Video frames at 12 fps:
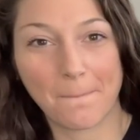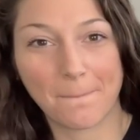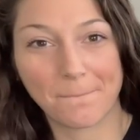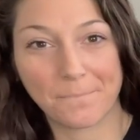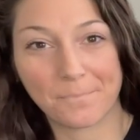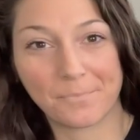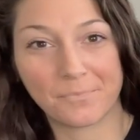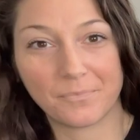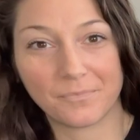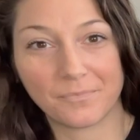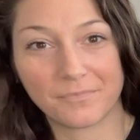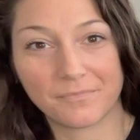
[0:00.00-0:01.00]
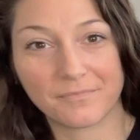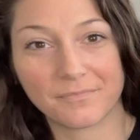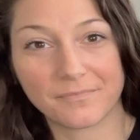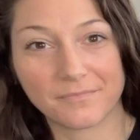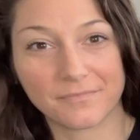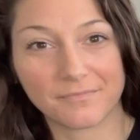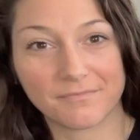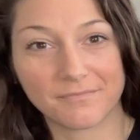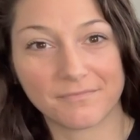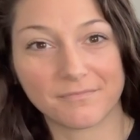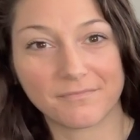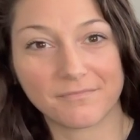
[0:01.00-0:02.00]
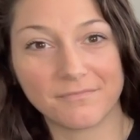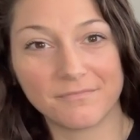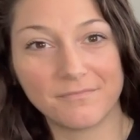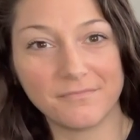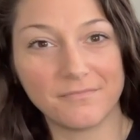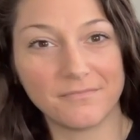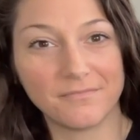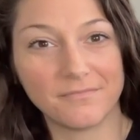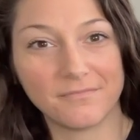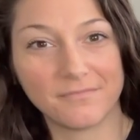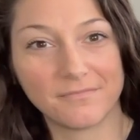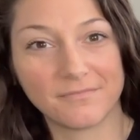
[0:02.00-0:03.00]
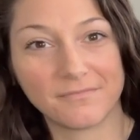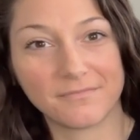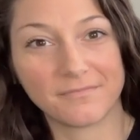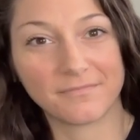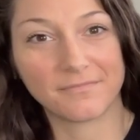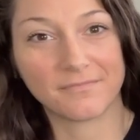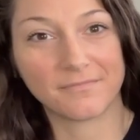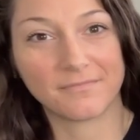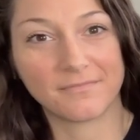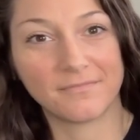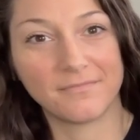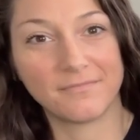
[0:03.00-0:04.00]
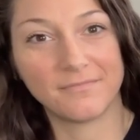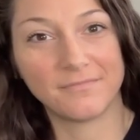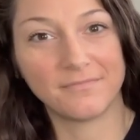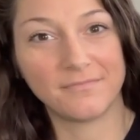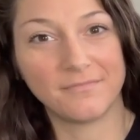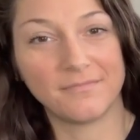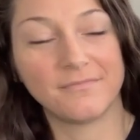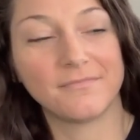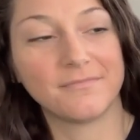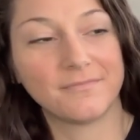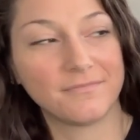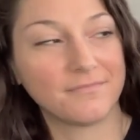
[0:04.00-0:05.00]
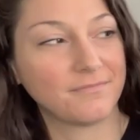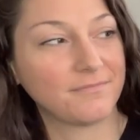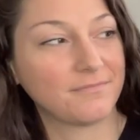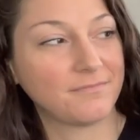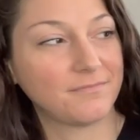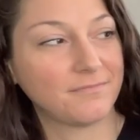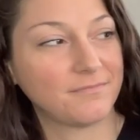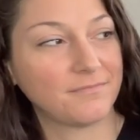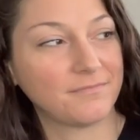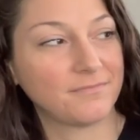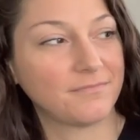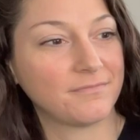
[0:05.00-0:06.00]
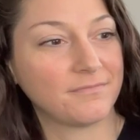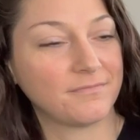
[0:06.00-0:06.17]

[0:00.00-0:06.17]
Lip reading: [no speech]